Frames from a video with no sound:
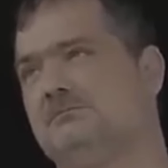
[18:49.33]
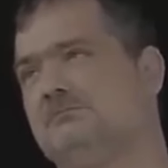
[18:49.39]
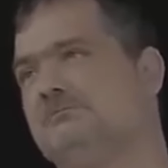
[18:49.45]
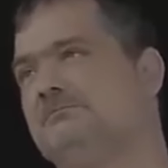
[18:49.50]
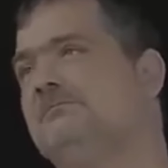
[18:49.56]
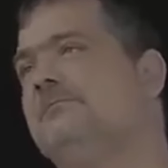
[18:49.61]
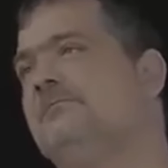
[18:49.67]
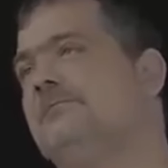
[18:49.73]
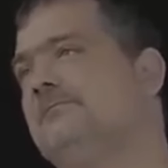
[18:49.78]

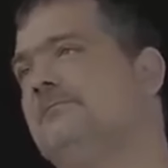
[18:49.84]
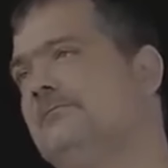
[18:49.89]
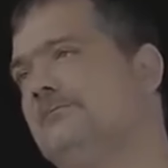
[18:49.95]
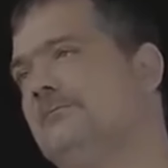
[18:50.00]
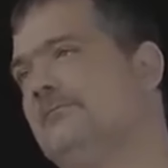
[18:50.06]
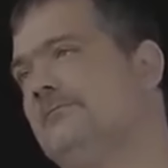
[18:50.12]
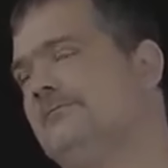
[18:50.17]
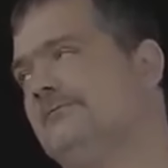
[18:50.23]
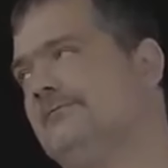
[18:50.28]

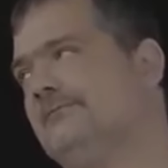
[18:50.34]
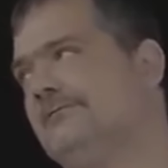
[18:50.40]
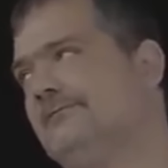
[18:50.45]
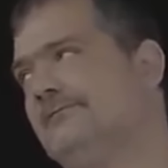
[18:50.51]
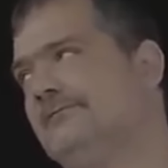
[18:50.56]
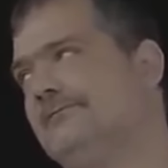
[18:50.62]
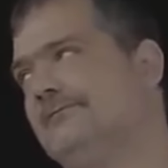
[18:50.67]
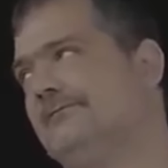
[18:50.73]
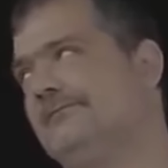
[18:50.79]

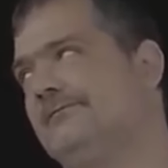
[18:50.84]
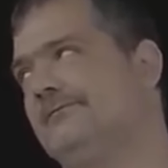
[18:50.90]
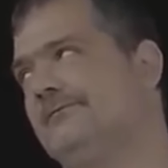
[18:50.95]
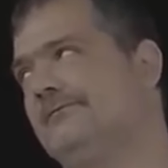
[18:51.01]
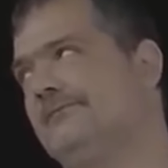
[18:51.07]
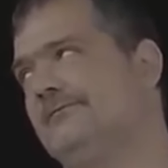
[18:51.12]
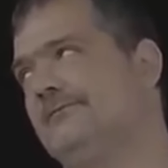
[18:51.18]
[no speech]